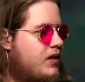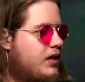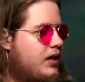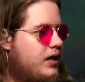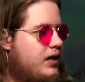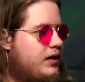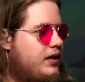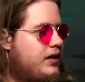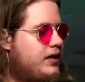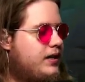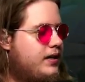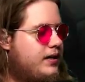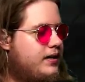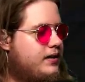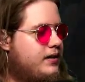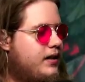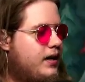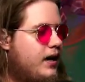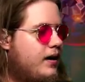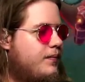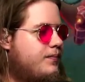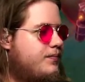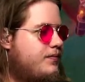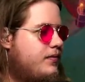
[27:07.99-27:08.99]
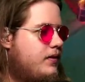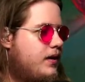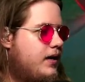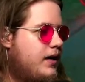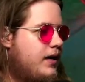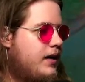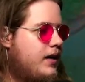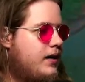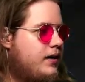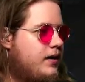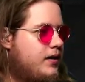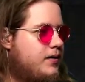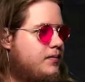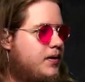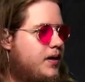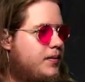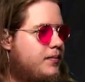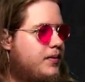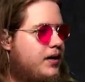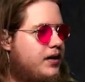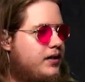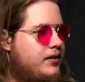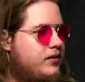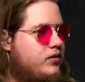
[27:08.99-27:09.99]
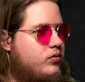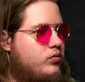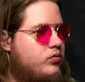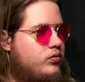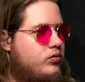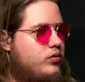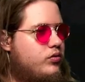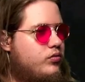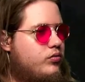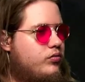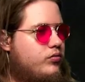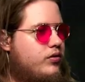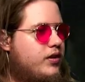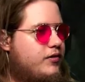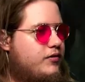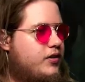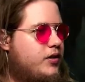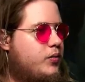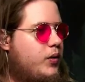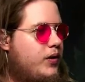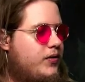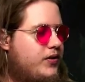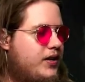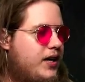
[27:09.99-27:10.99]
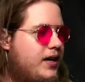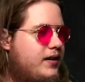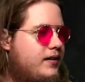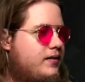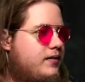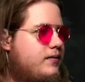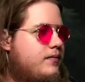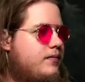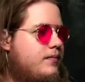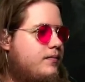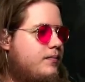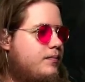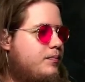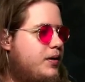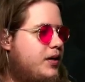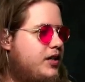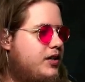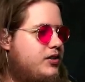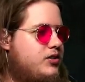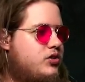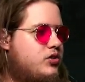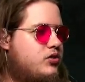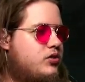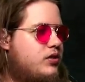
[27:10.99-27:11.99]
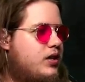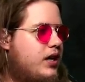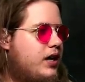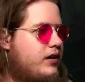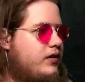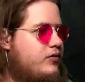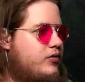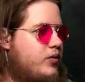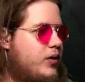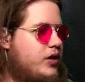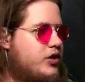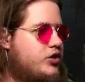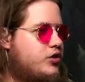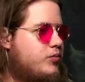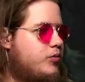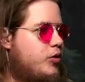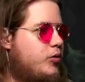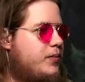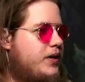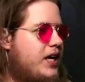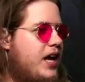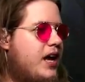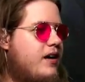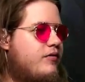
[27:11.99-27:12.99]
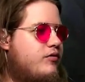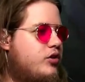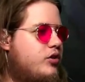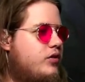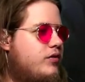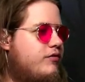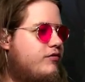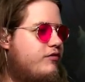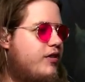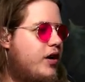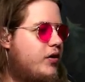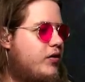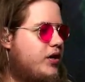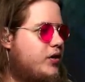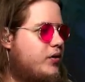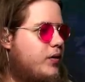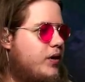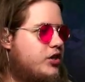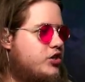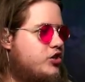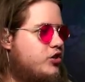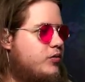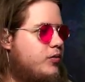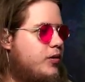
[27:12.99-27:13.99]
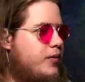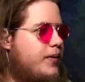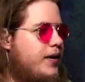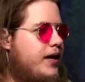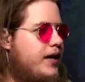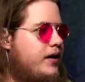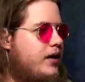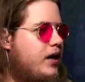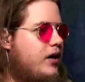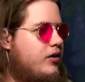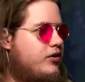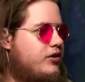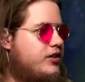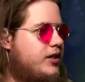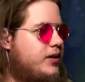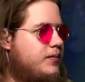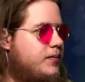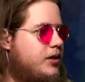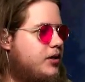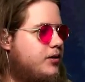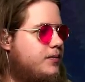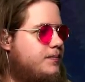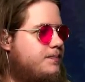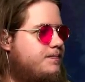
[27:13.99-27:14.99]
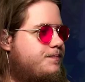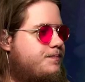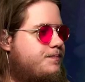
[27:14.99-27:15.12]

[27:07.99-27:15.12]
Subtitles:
Yeah, in my mind, you definitely want that. Build, kind of questionable. Behavior, very questionable by our team here.